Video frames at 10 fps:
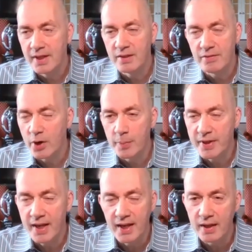in the very
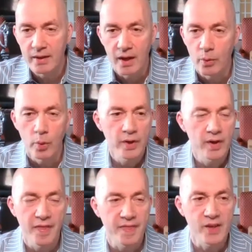beginning, uh,
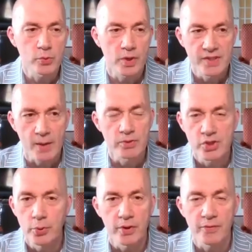one of the things was I
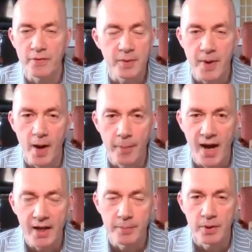was 250 pound
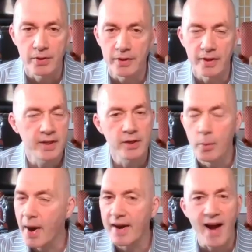bodybuilder, and
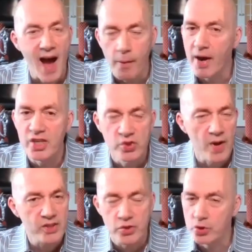no matter how I
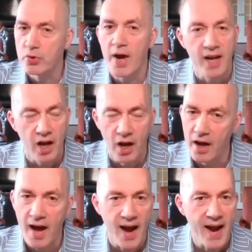dressed or tried to
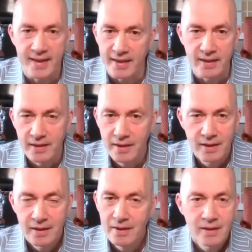hide it,
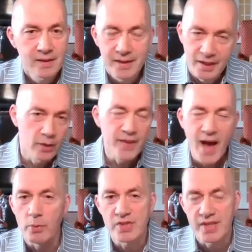you know
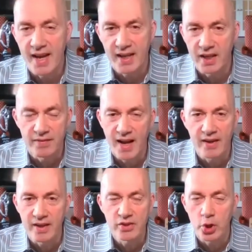that was a negative, and
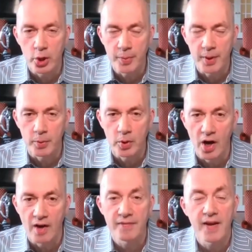I it turned people
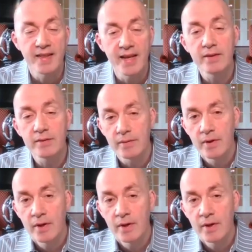off. And then